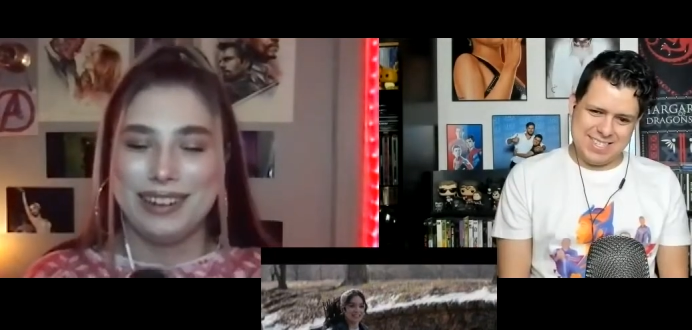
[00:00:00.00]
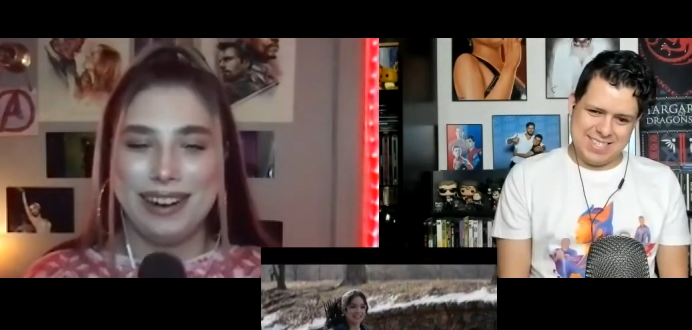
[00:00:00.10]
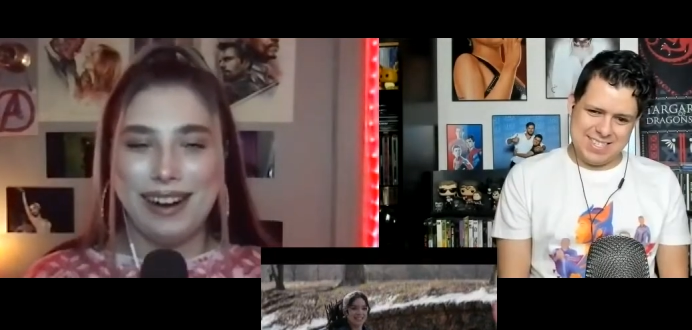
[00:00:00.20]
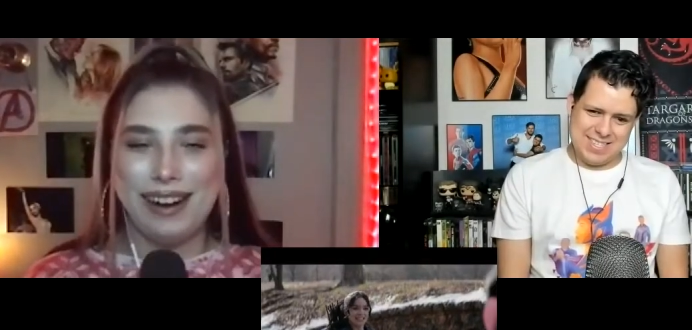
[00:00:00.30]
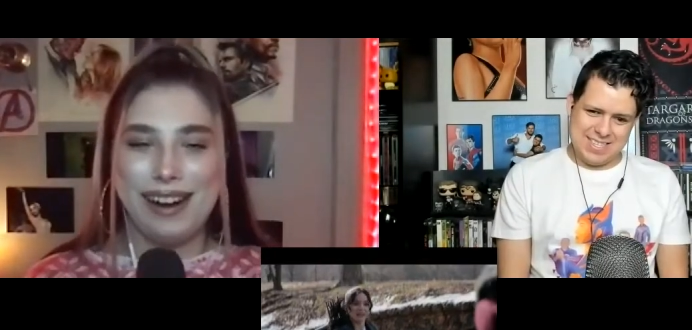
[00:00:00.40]

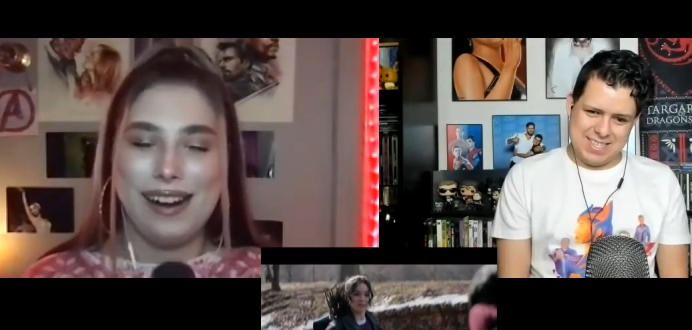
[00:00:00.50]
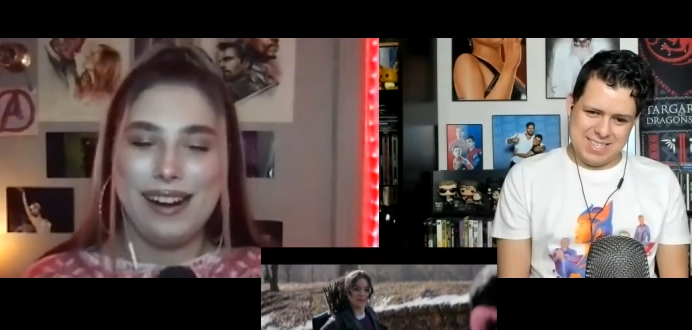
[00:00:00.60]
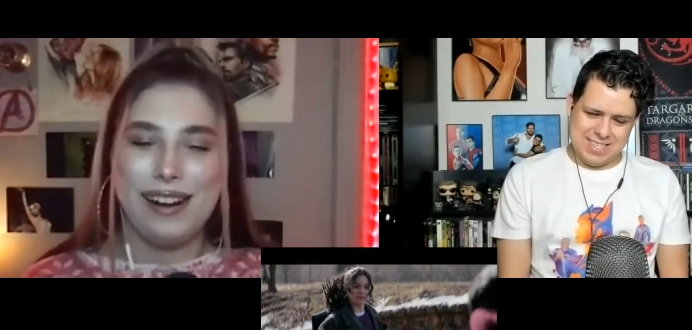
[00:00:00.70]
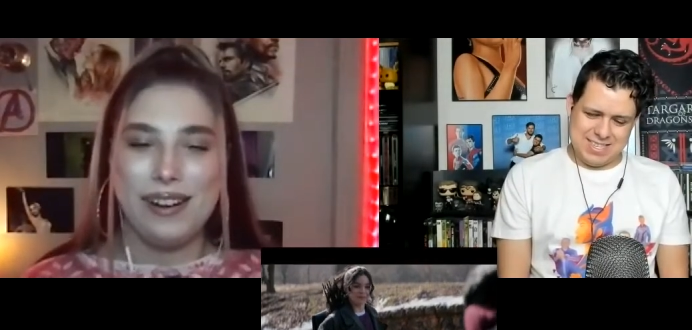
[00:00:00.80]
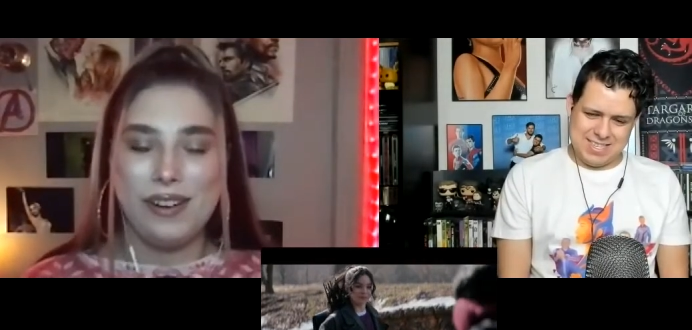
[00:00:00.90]

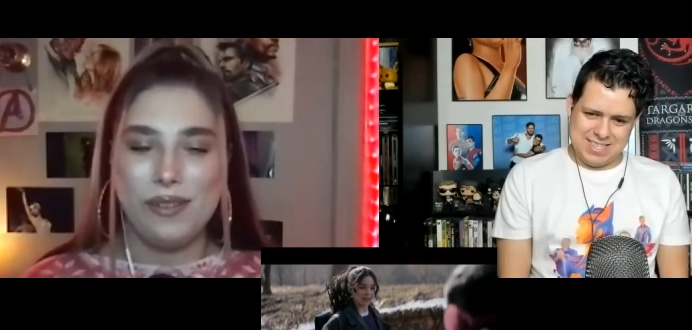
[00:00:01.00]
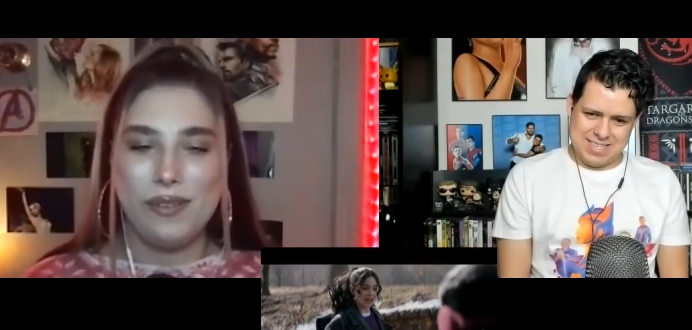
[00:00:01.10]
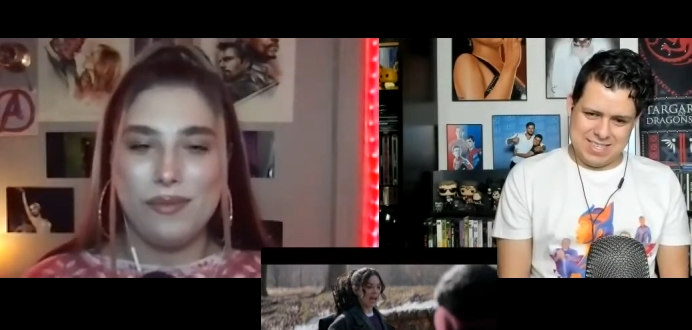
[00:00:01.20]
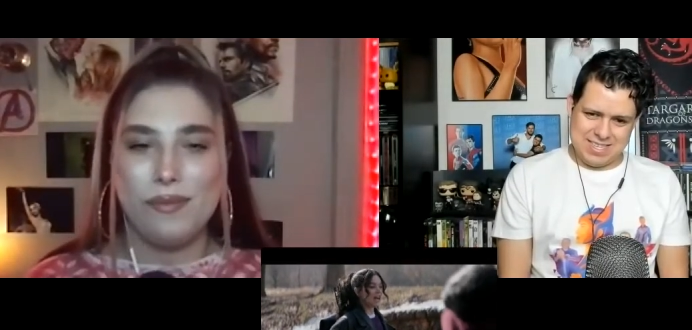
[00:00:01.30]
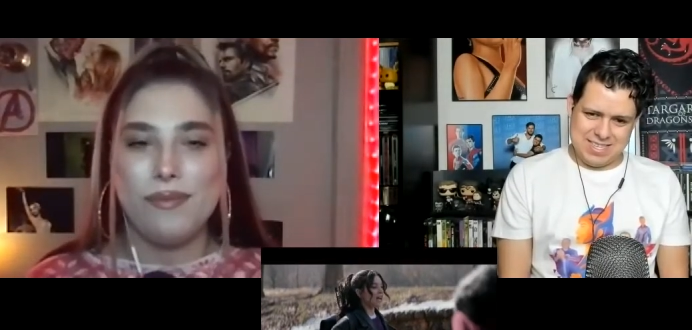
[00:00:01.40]

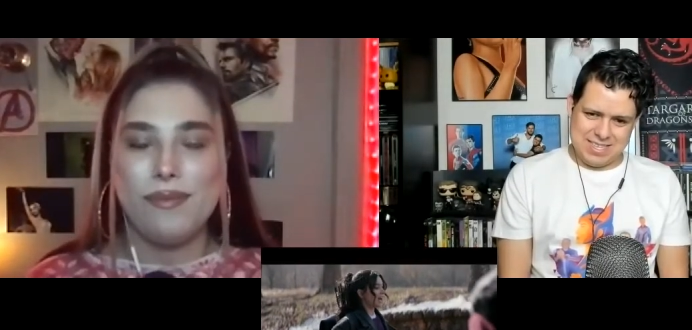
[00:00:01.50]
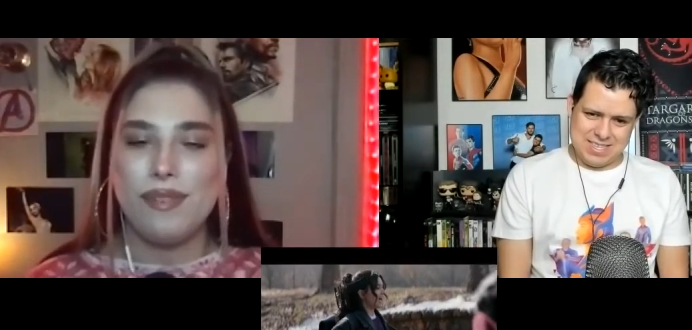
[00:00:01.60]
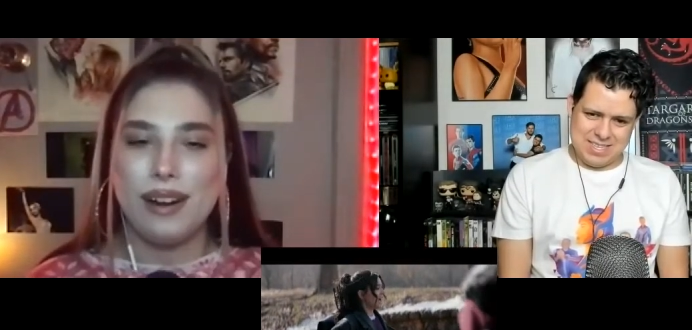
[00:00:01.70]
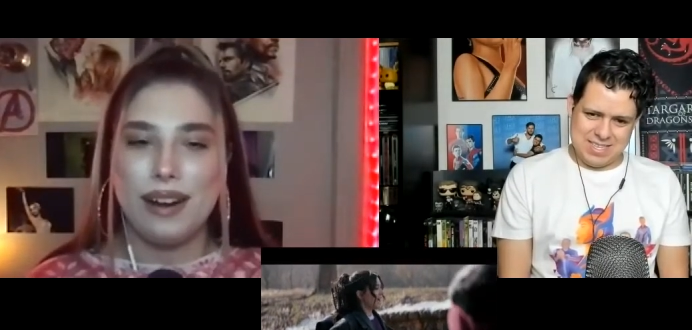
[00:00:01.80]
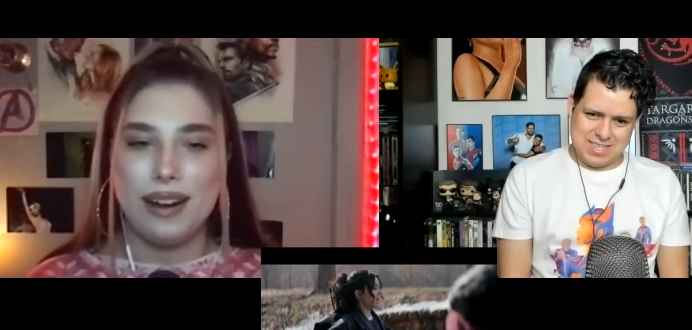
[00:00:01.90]

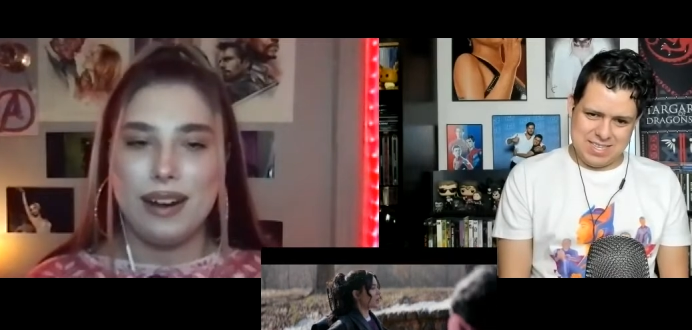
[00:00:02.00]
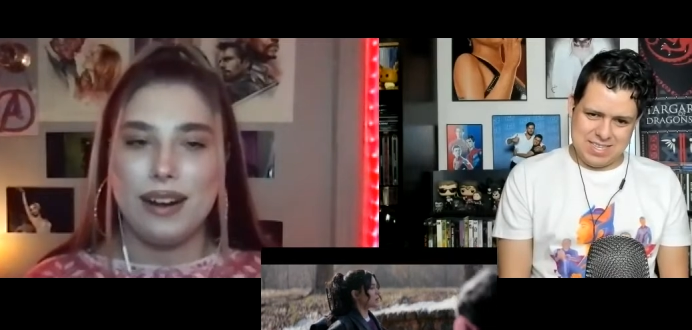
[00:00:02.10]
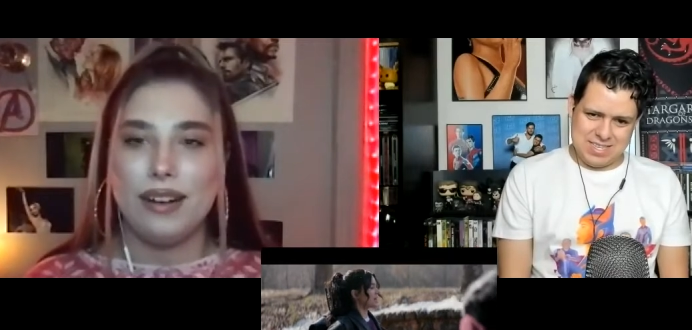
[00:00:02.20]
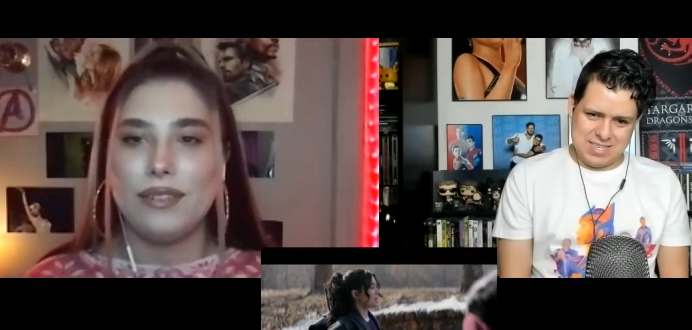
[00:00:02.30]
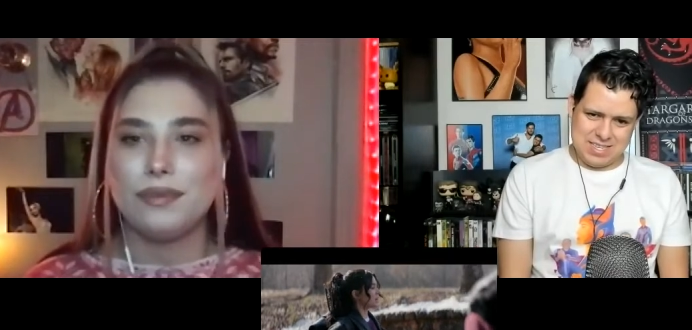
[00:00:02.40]

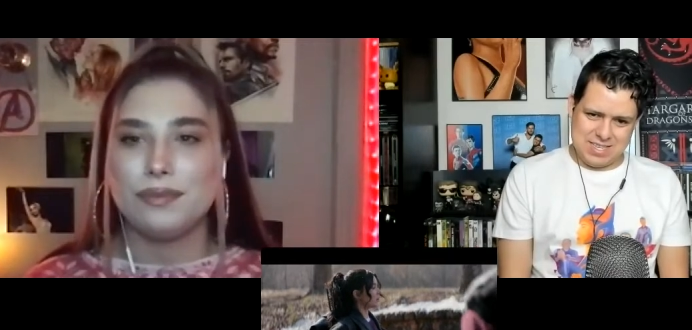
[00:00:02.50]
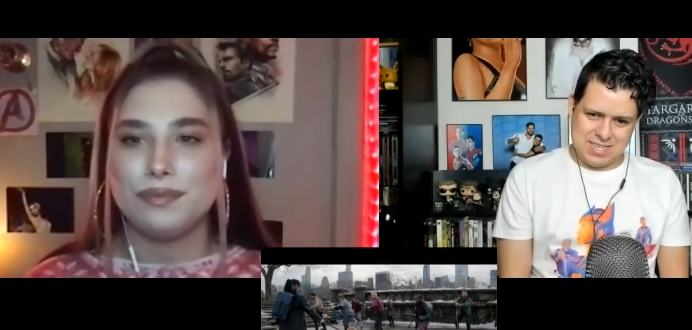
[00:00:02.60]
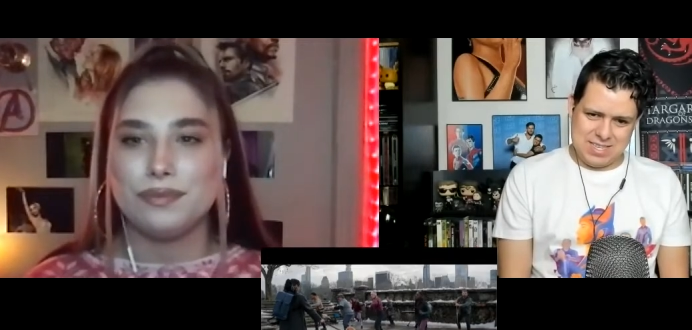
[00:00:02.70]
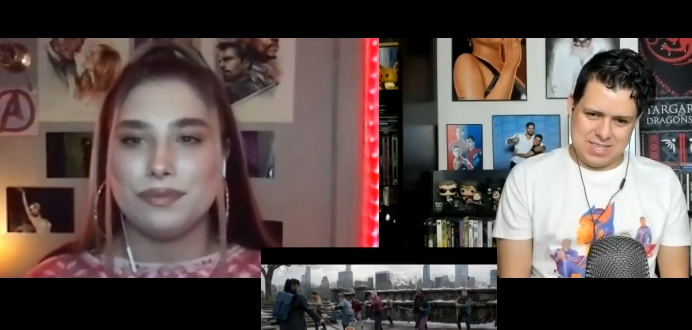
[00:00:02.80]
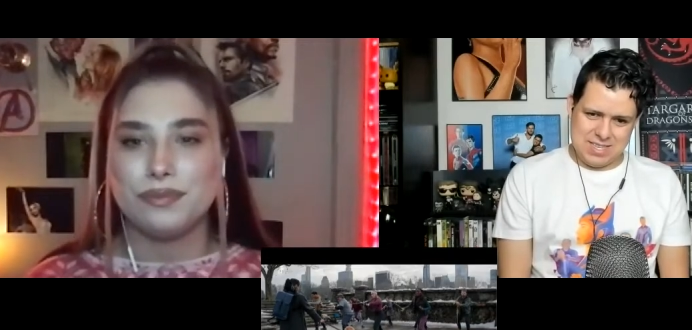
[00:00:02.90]

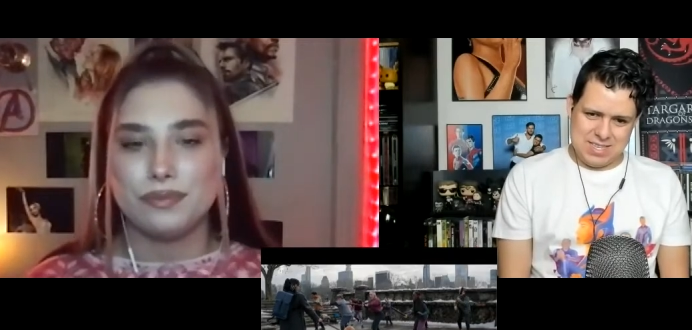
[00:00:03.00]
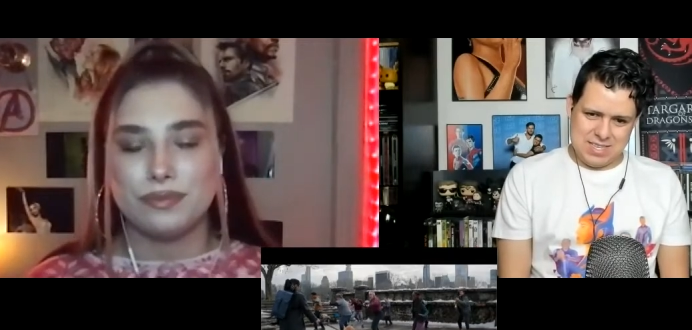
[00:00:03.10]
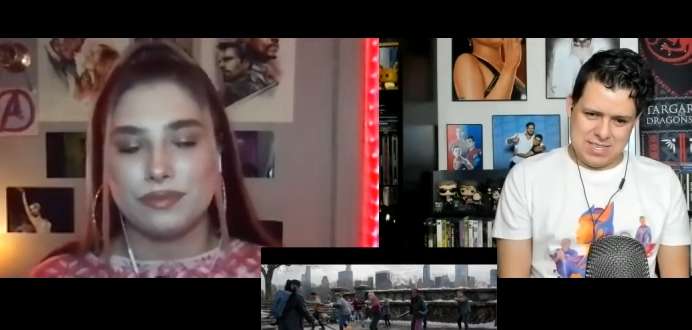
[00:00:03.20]
(no one is talking)